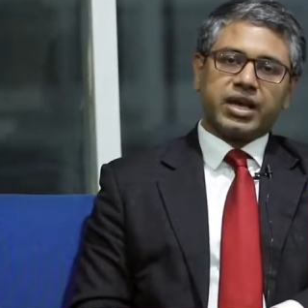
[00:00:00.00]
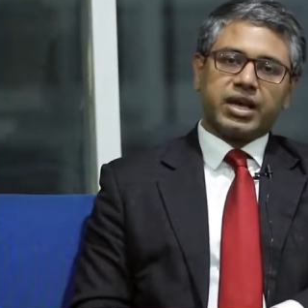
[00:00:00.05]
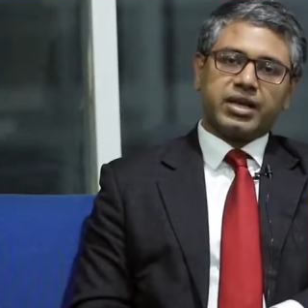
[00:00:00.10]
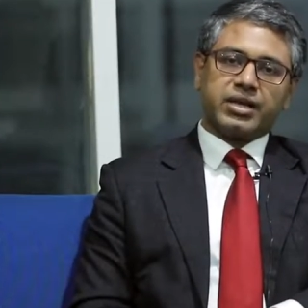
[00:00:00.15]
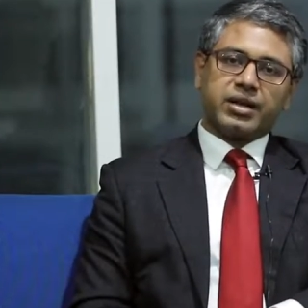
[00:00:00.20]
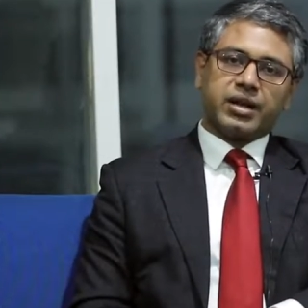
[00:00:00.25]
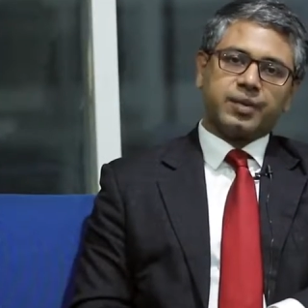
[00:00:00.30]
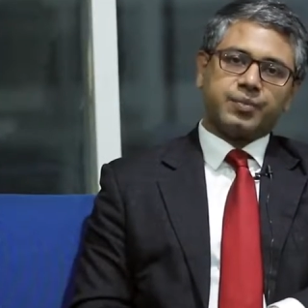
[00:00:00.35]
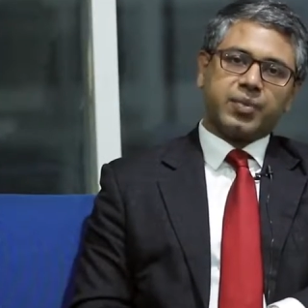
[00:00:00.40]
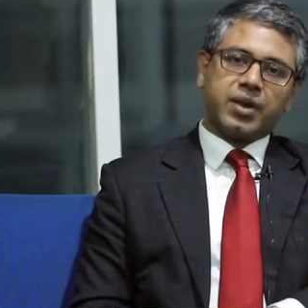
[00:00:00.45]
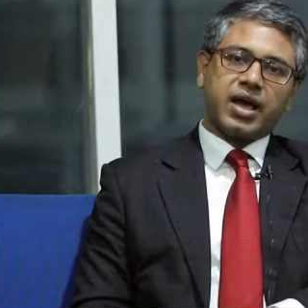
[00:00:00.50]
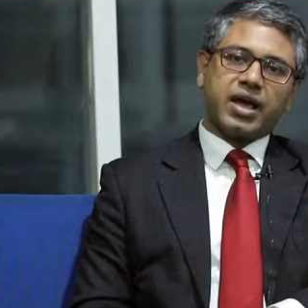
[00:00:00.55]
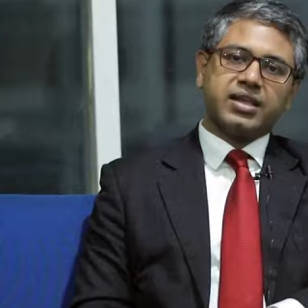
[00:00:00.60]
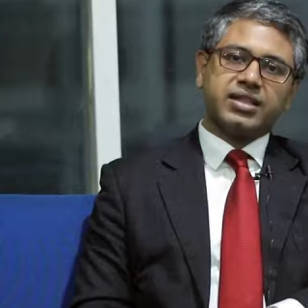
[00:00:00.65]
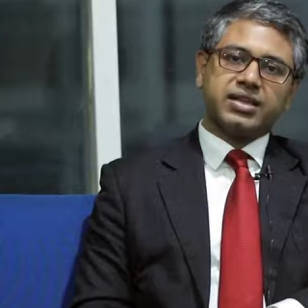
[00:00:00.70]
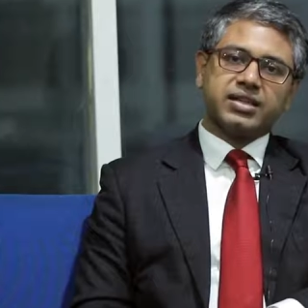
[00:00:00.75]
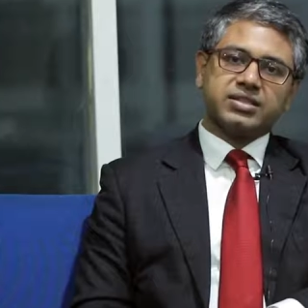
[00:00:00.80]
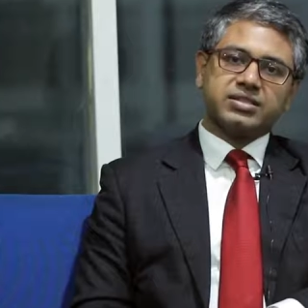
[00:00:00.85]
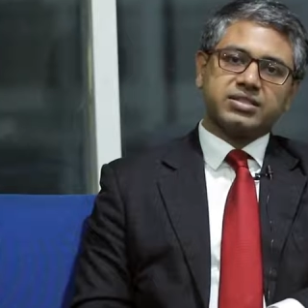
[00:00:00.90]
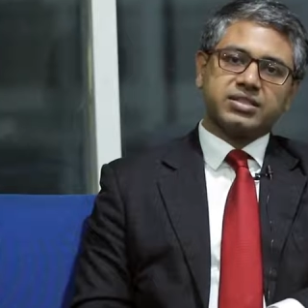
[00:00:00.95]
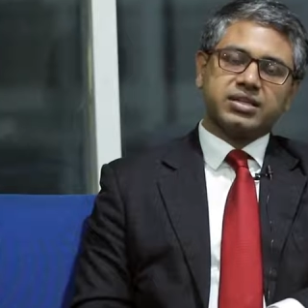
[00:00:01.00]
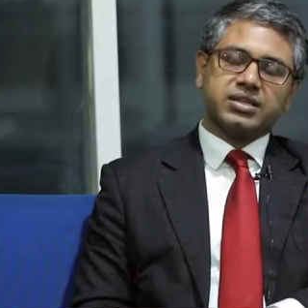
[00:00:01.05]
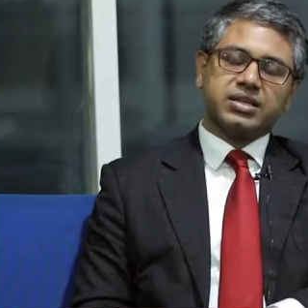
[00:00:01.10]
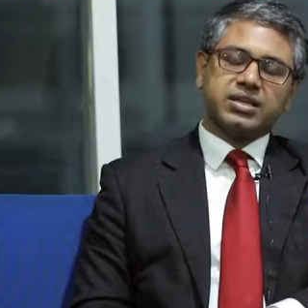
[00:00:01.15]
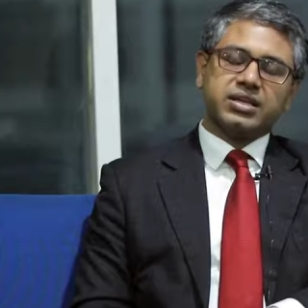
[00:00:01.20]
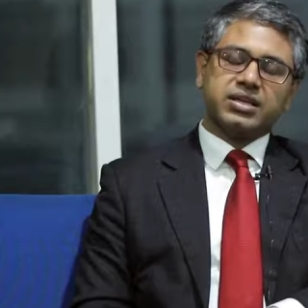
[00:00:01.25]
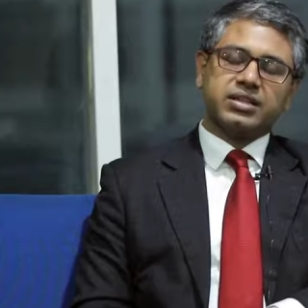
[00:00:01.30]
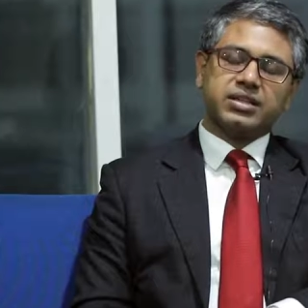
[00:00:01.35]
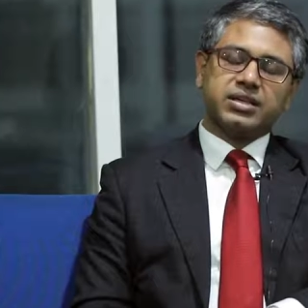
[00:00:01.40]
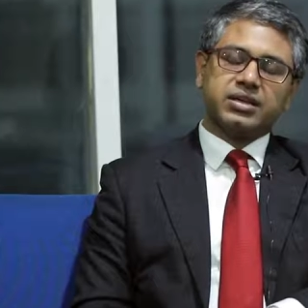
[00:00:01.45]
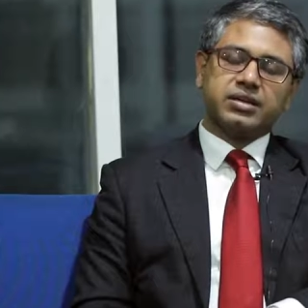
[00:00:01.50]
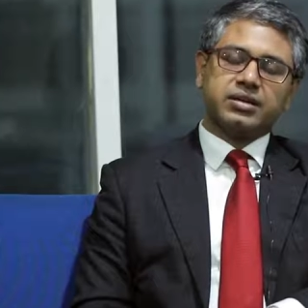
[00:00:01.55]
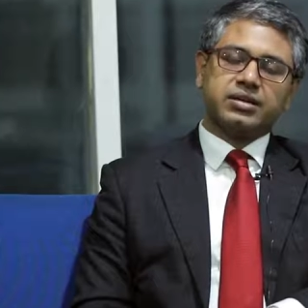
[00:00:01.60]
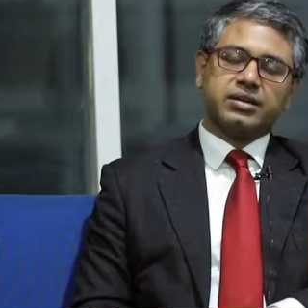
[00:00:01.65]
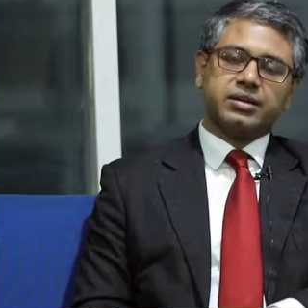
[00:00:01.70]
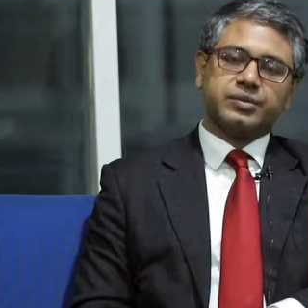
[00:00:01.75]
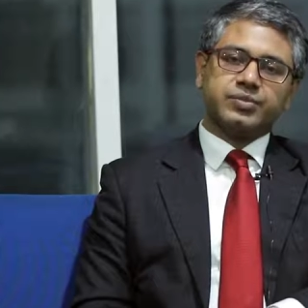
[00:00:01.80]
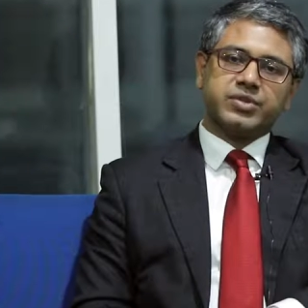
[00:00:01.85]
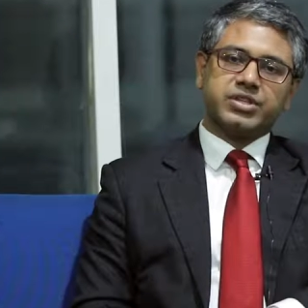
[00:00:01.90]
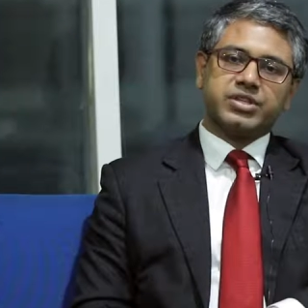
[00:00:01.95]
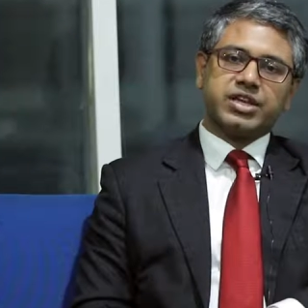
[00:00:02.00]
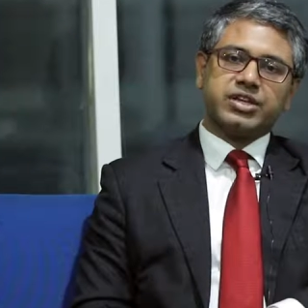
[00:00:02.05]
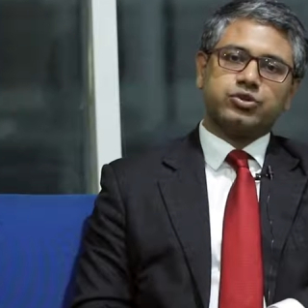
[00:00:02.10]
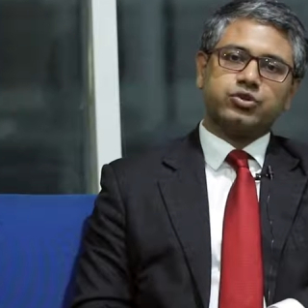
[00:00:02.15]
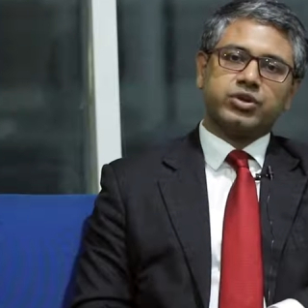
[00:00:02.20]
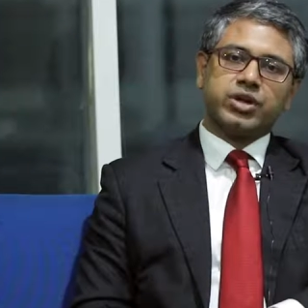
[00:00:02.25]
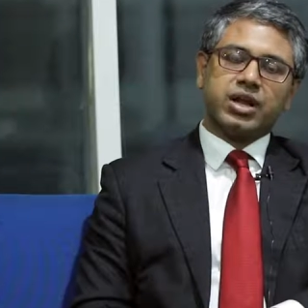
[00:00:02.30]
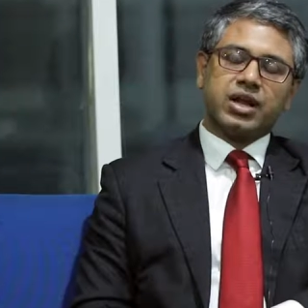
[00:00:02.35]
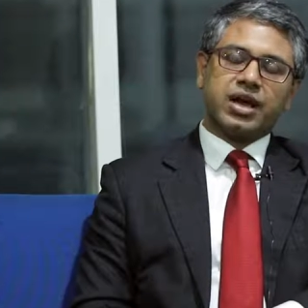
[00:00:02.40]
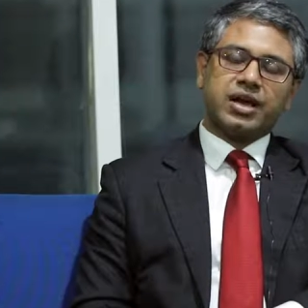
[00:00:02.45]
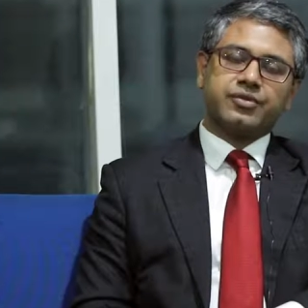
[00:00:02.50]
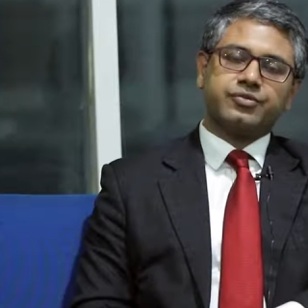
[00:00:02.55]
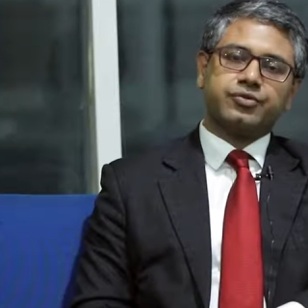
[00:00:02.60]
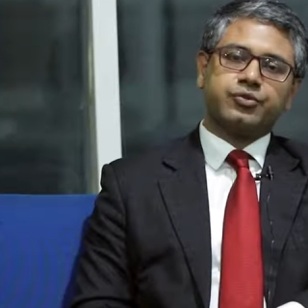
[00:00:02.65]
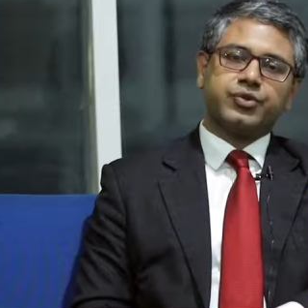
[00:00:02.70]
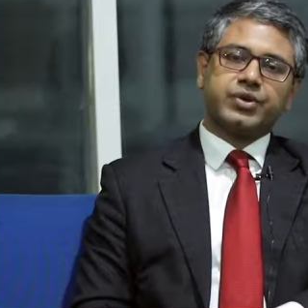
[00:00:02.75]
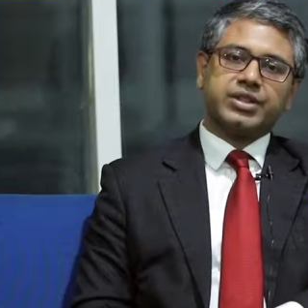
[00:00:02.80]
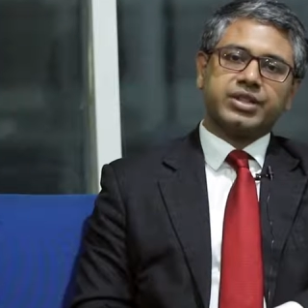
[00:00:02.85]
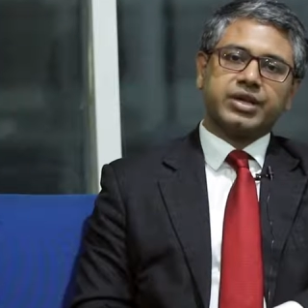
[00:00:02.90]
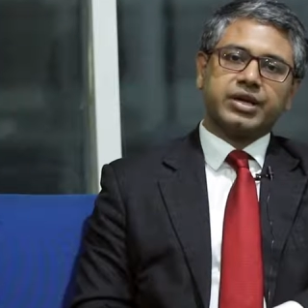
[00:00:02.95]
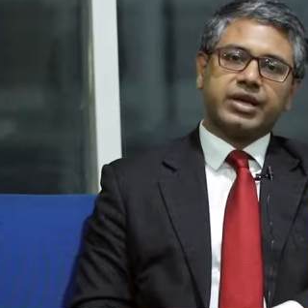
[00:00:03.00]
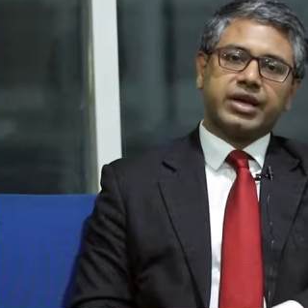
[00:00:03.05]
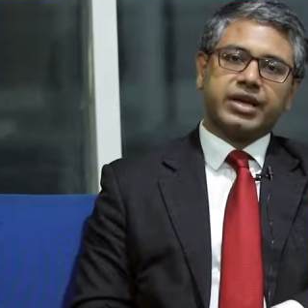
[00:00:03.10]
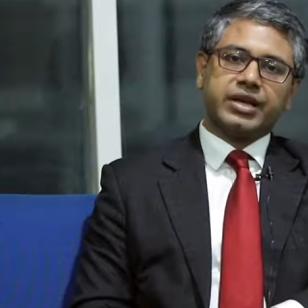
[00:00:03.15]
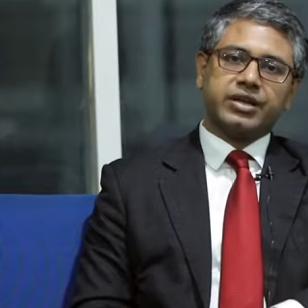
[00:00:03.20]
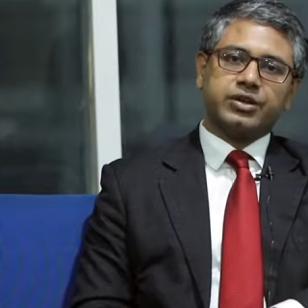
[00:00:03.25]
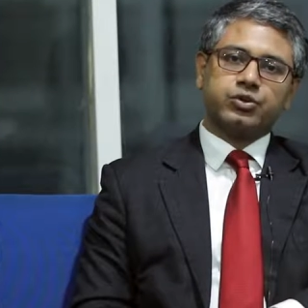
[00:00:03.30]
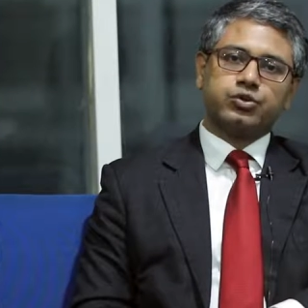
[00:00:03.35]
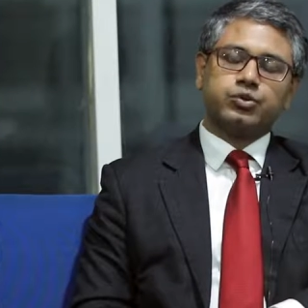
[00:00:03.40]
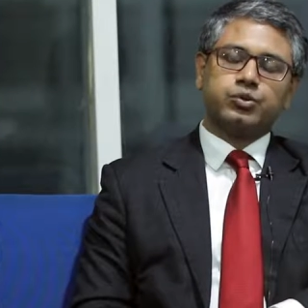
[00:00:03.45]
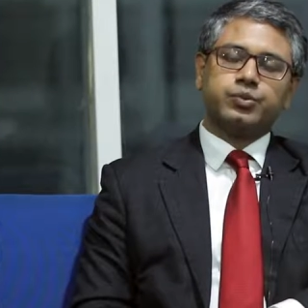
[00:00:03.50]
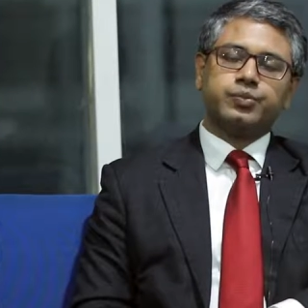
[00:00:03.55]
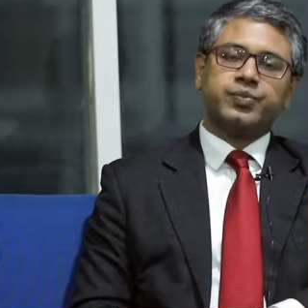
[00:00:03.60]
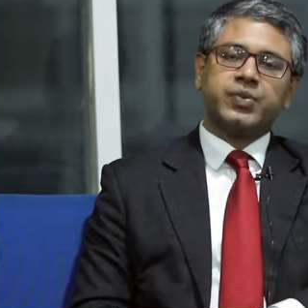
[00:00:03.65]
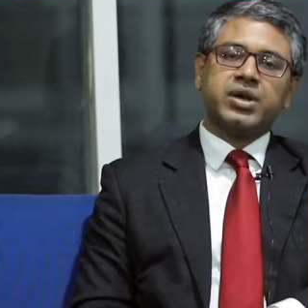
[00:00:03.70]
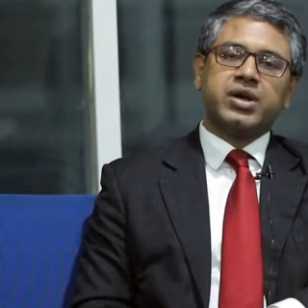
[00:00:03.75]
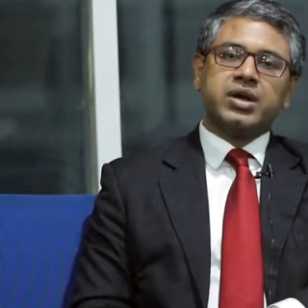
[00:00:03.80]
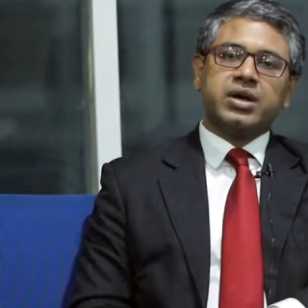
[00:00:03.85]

can apply this in their day-to-day life when they get into